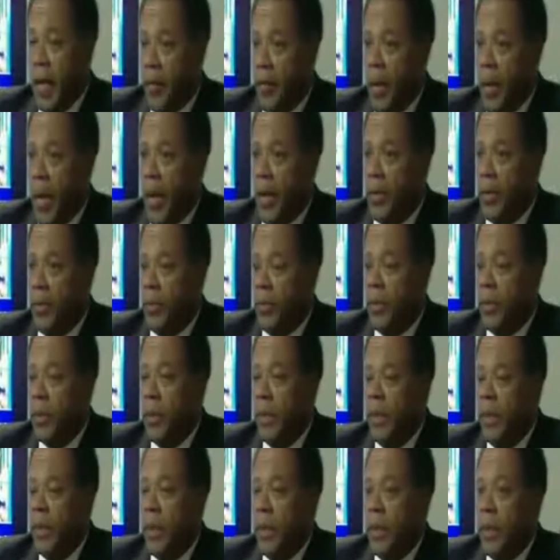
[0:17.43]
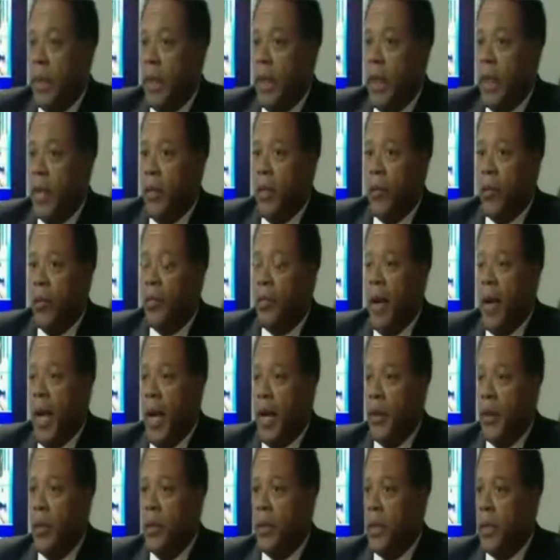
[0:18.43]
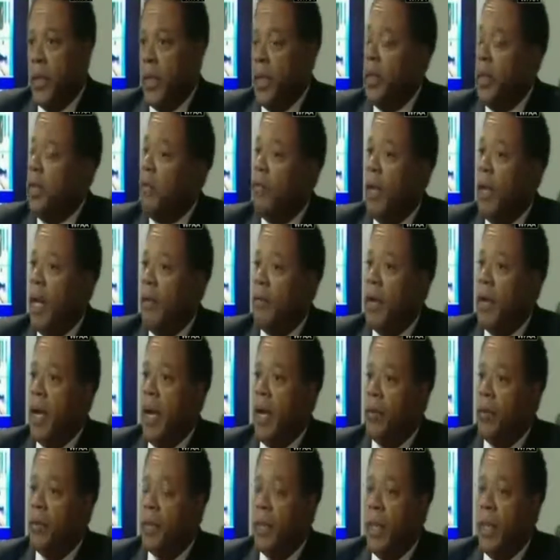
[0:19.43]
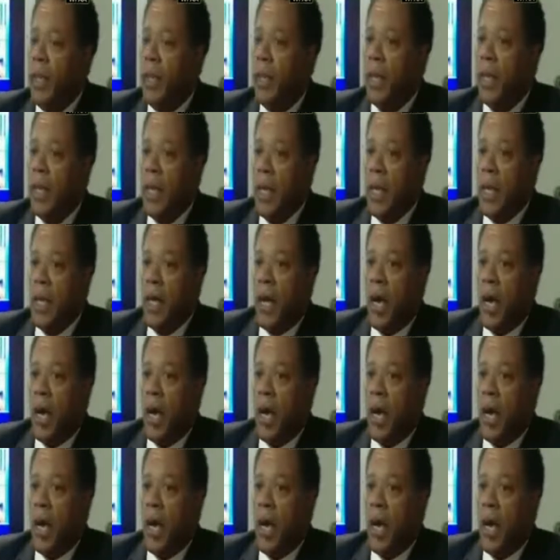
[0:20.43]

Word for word: He's a Republican, and he's running in Texas against Dallas Congresswoman